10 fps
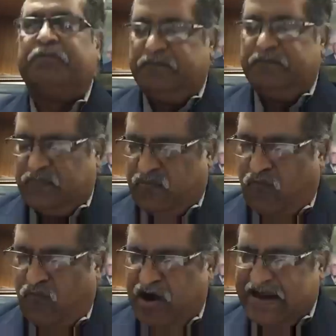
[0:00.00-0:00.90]

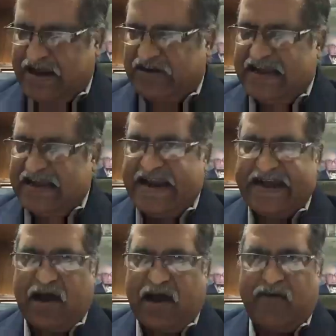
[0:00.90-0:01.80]
whatever the data
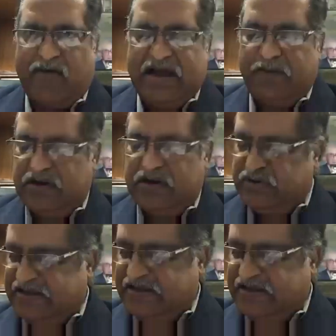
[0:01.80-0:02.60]
available with the system